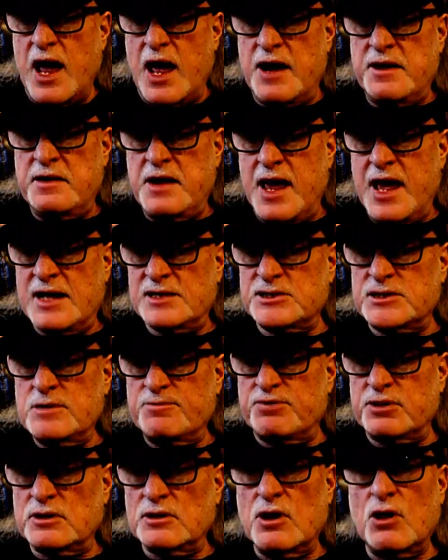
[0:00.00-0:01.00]
And Nancy
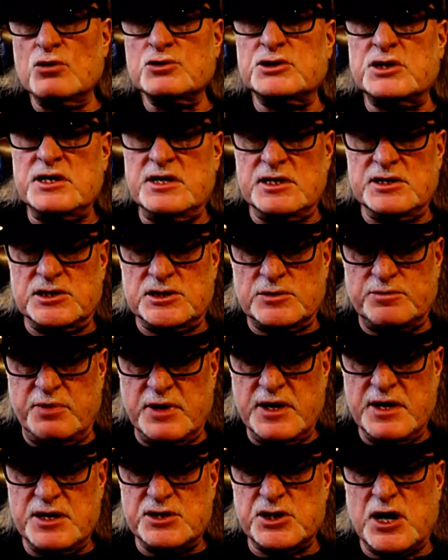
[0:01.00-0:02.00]
Pelosi, his
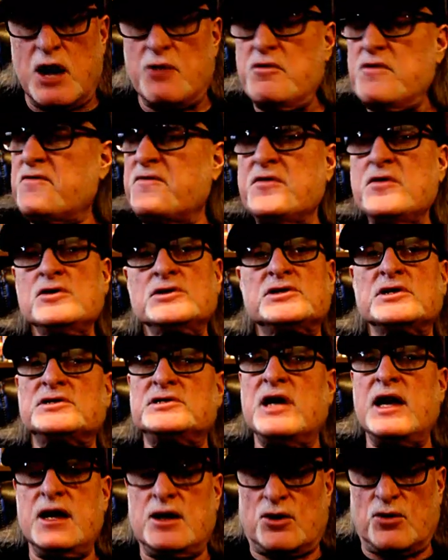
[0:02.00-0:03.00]
speech, and refused to
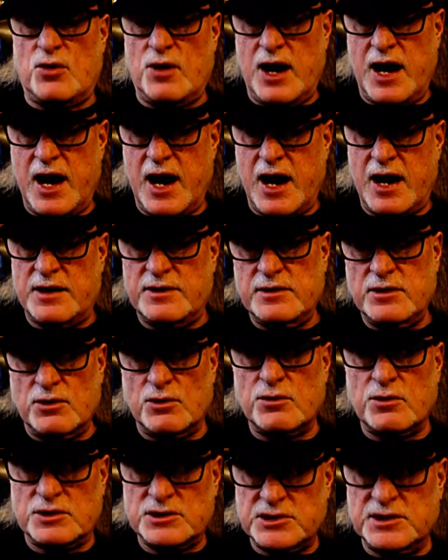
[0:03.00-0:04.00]
take her hand, you
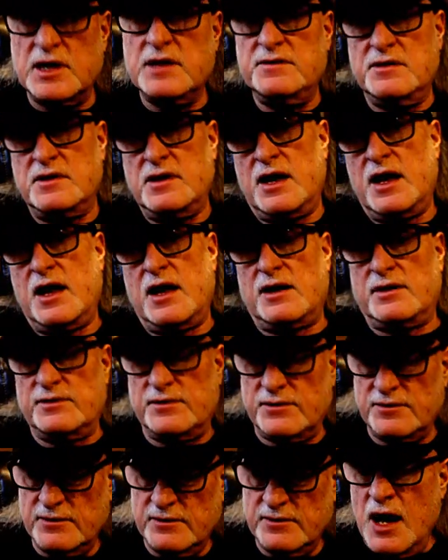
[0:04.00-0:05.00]
know, her extended hand.
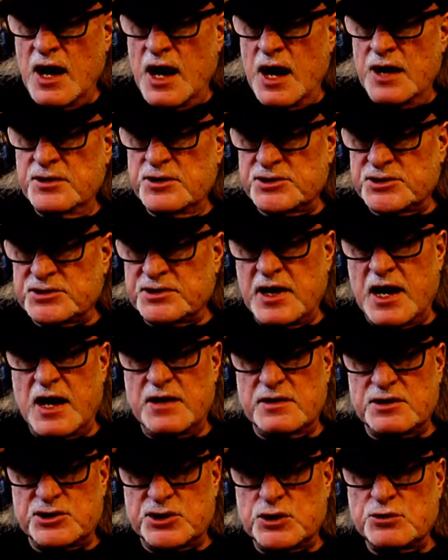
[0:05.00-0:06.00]
I
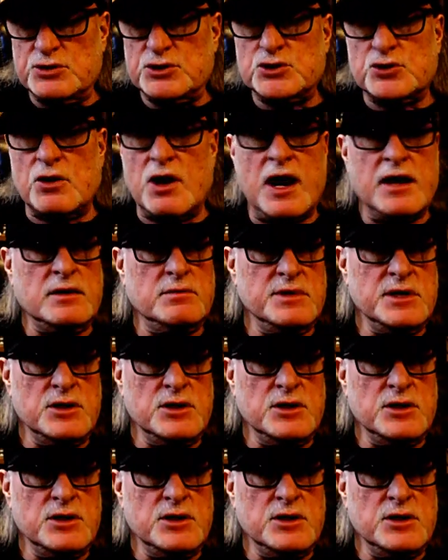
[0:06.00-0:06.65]
understand that she was trying to